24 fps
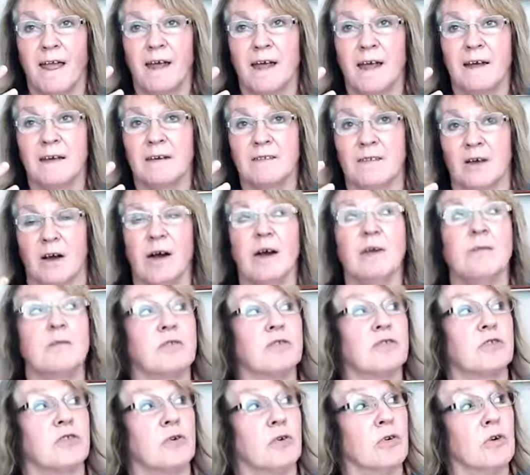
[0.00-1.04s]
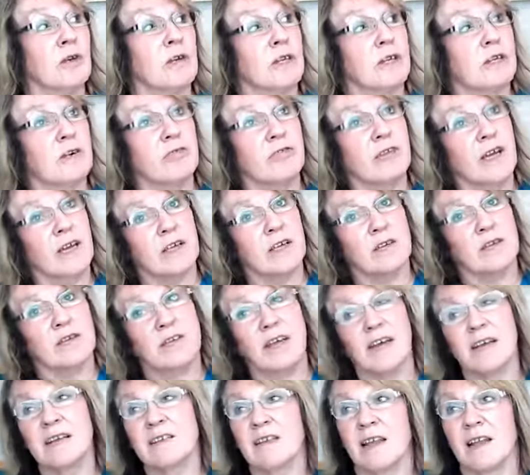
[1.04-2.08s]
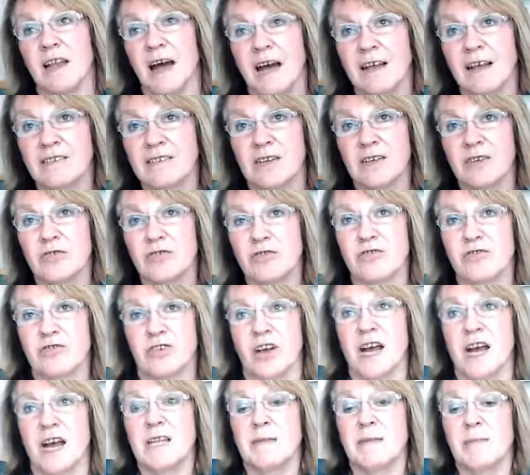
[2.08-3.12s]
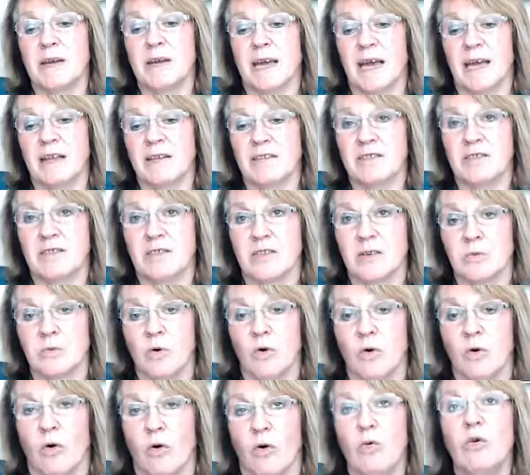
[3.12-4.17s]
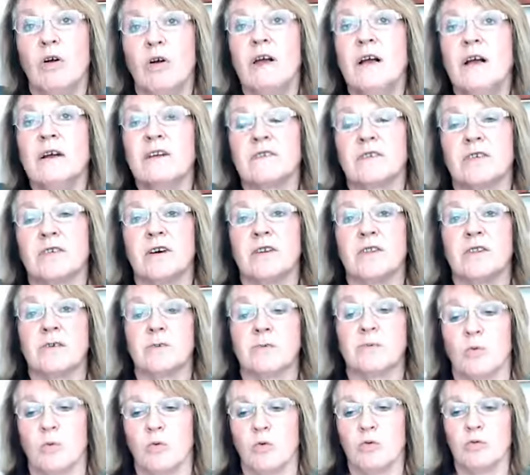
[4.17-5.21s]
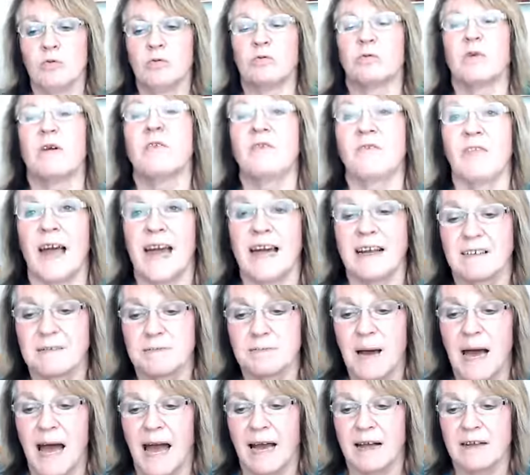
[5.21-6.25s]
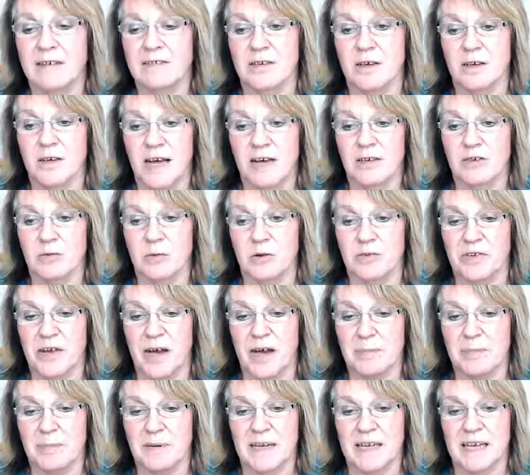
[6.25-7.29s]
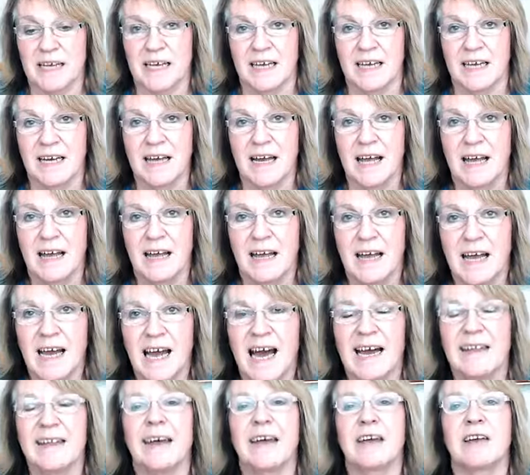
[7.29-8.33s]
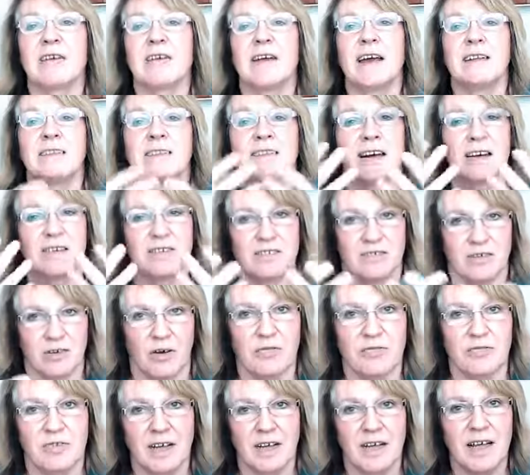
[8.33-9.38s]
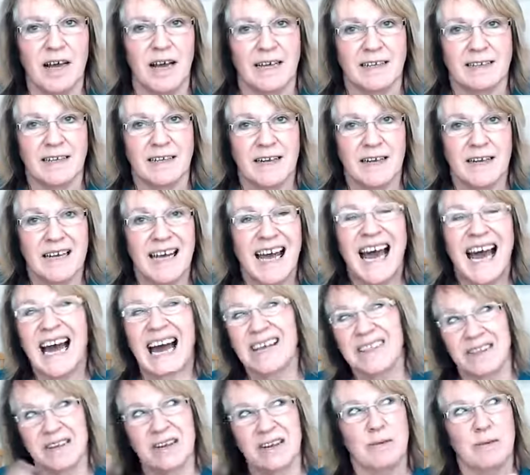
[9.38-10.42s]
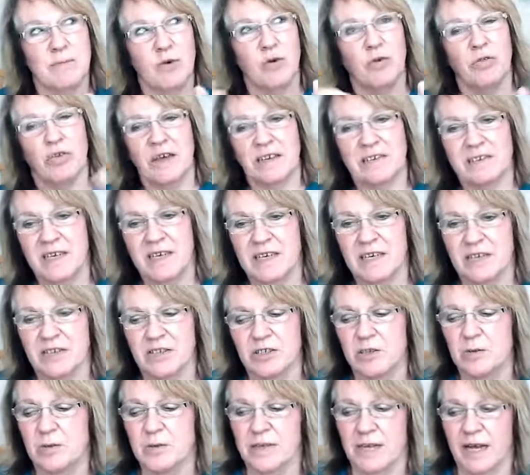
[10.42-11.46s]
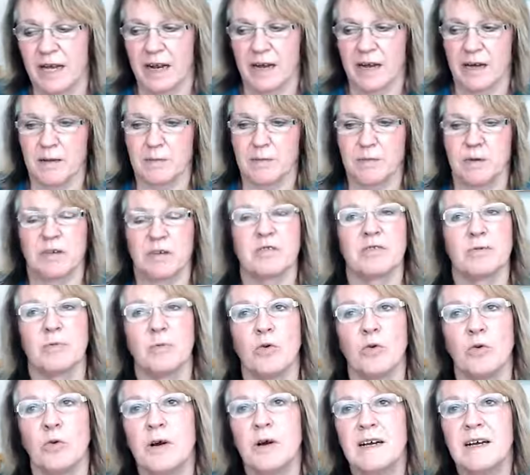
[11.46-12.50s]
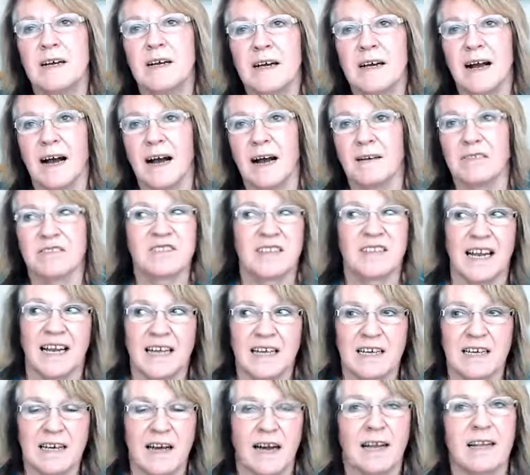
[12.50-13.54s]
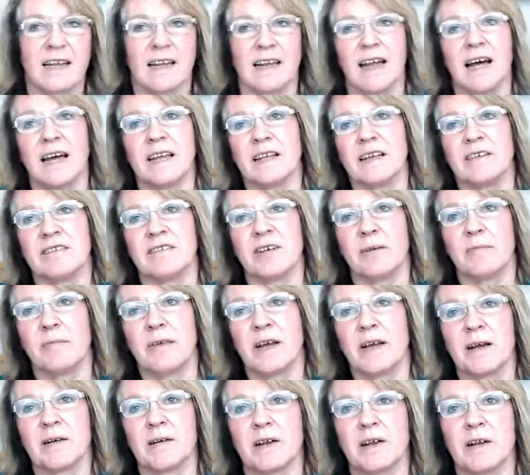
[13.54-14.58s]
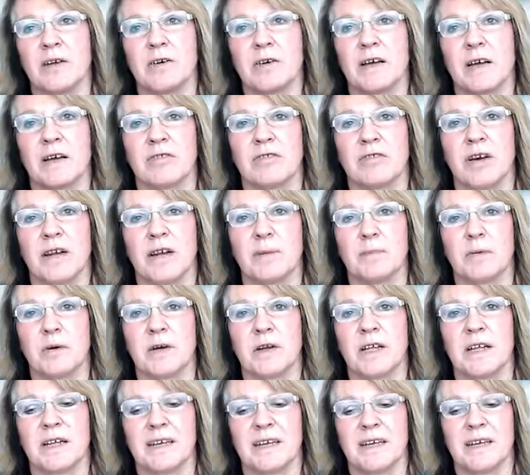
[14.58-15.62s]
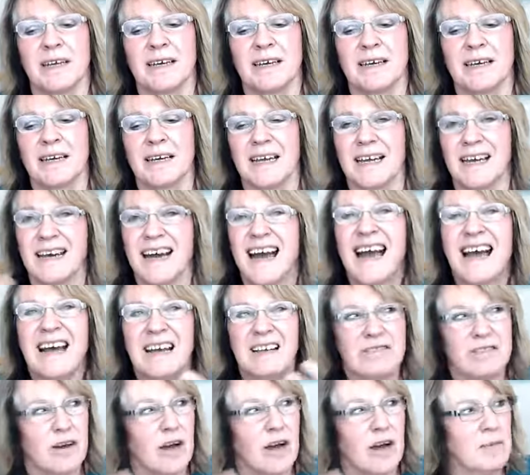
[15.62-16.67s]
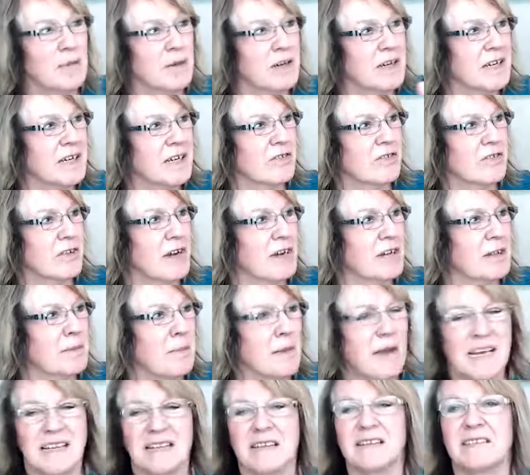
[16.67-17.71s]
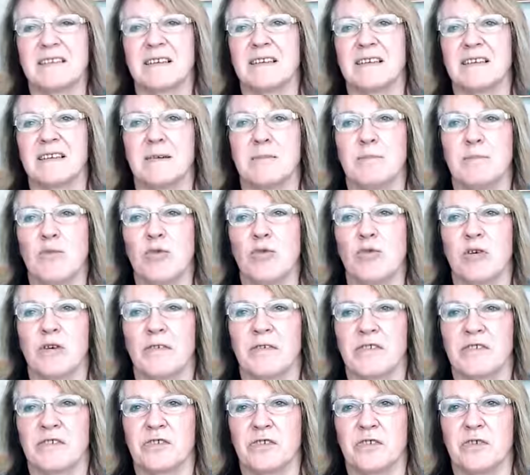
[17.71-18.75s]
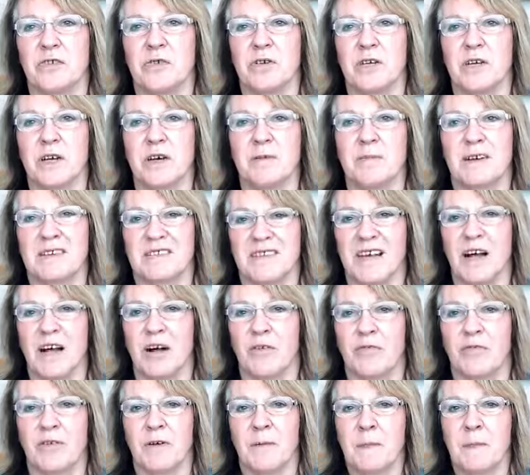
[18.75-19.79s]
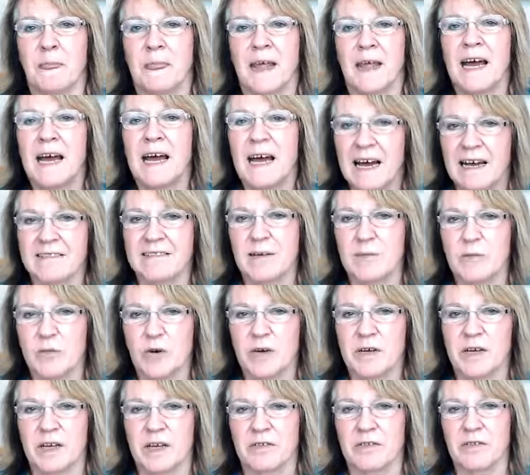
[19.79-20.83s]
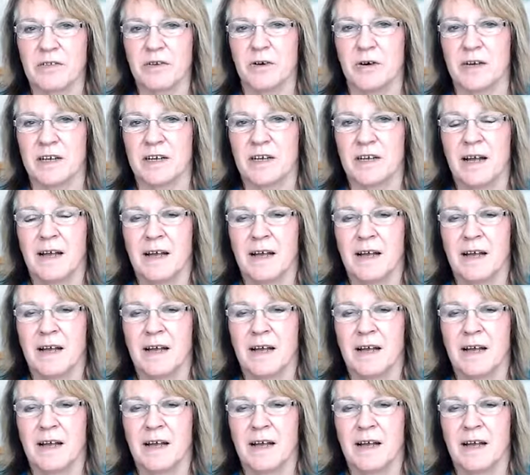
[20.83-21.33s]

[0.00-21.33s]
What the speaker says: So I was taught a little trick. You take the lights and you shine them against the wall so that the wall reflects back. So that's what's happening here. And that creates a softer light. And there are more things I could do with that. I could put a small, slightly colored light is something I'm going to look at trying to put in here. So I'm looking at trying to make this into more of a studio myself as I'm working through it.